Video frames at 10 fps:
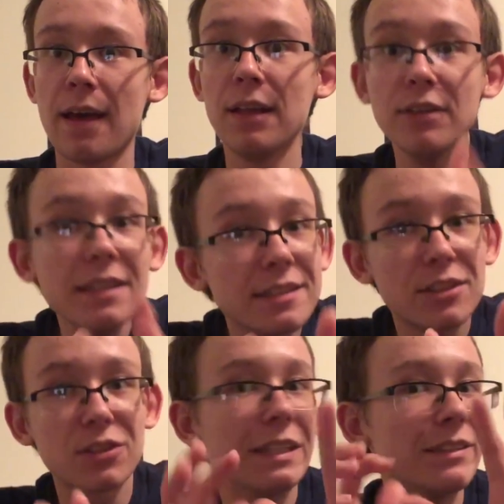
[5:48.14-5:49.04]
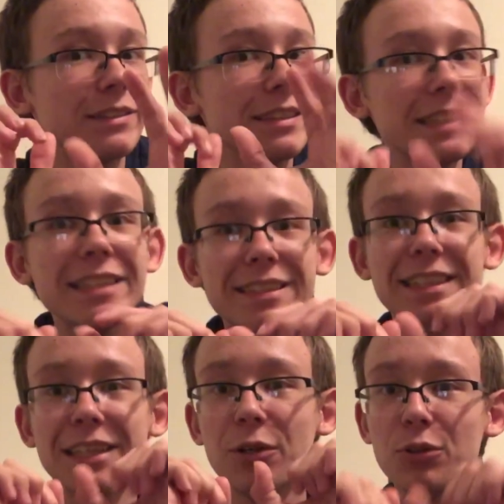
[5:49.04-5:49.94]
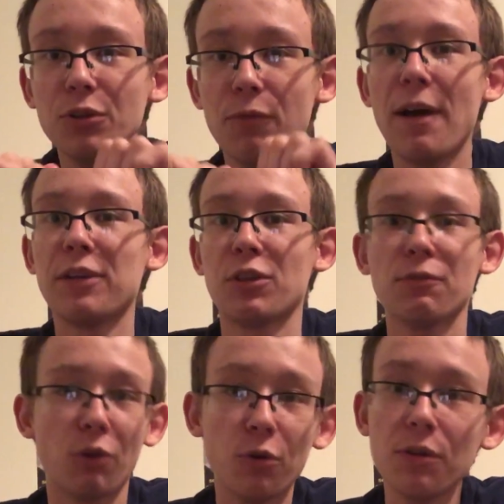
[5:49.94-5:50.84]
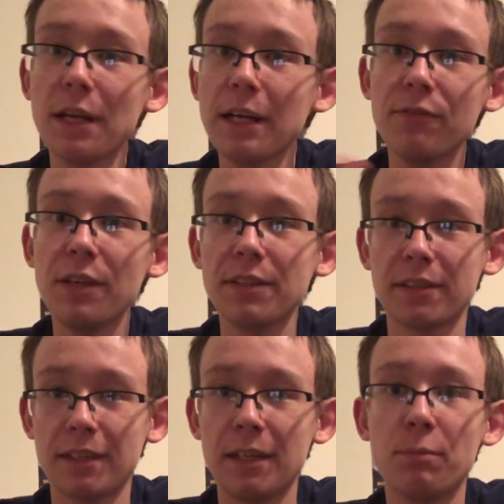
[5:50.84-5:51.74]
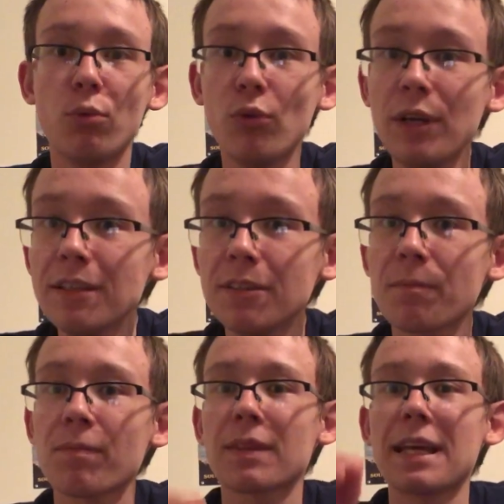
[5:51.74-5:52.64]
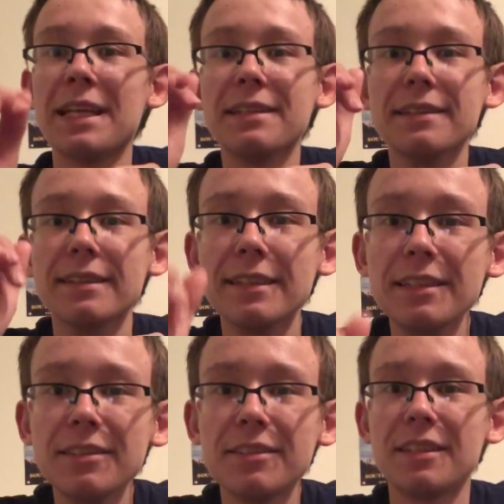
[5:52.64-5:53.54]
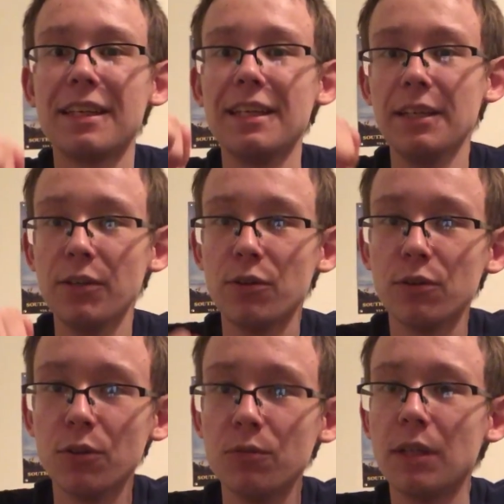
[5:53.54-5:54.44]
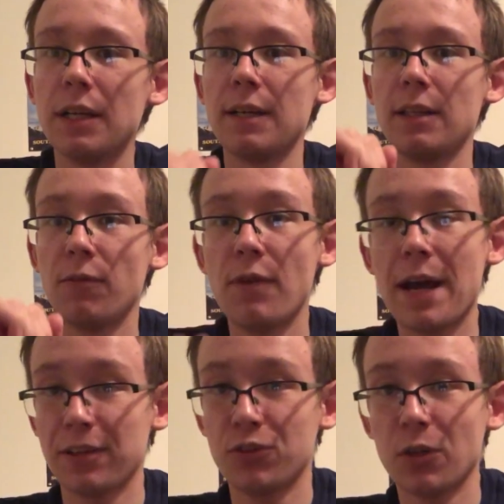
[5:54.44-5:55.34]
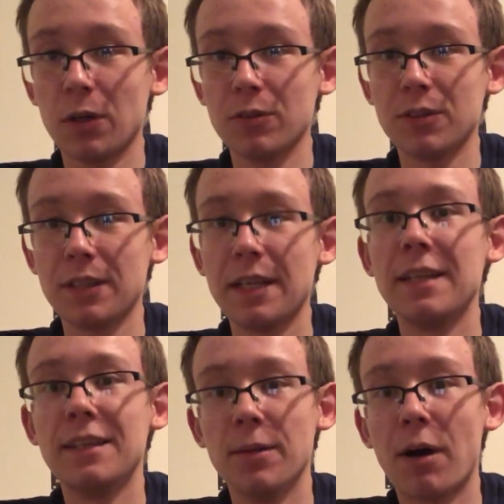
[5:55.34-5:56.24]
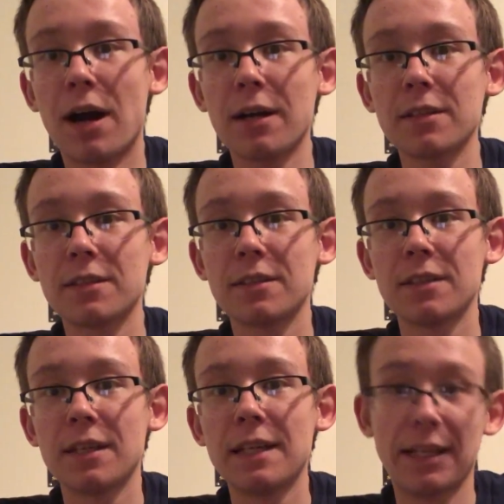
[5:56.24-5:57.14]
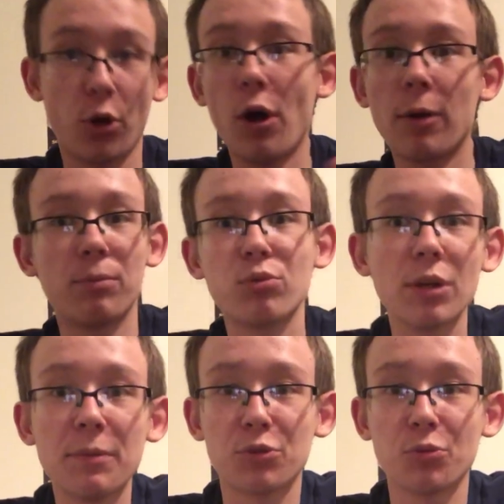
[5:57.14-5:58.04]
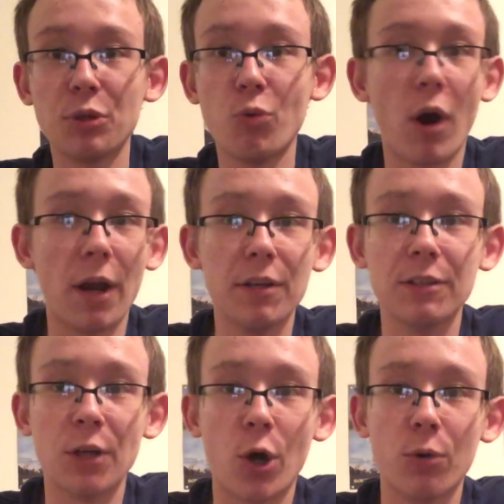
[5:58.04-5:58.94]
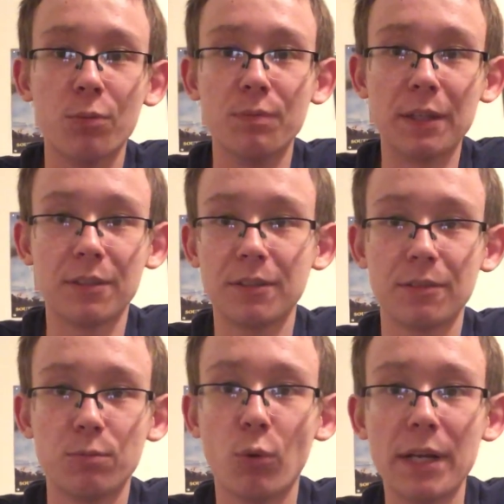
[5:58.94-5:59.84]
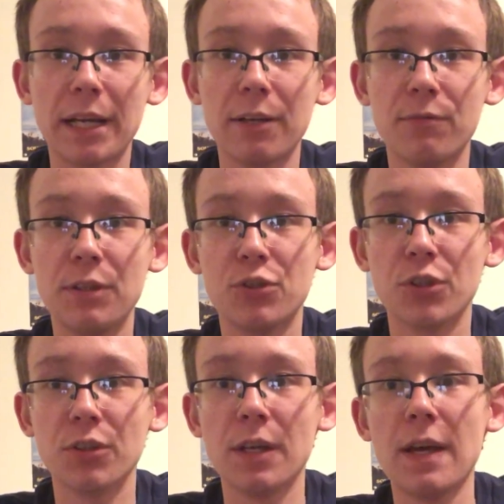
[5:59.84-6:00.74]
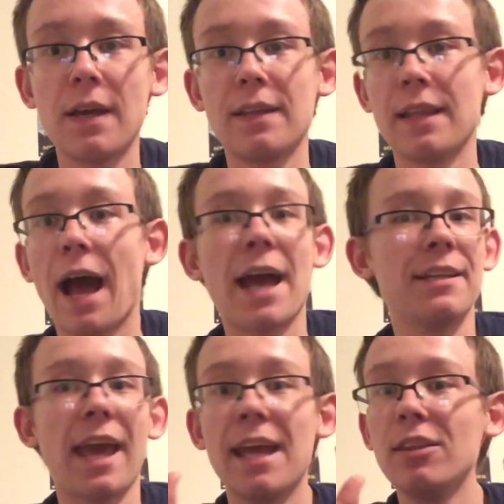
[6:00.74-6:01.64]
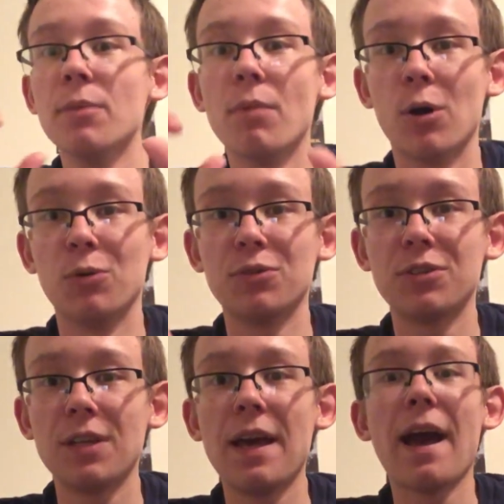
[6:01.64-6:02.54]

At least include the fast charge. For all the negative things I said, please at least include the fast charge in the box. That's all I pretty much really want. You know, that's one negative feature that I'd hate the most.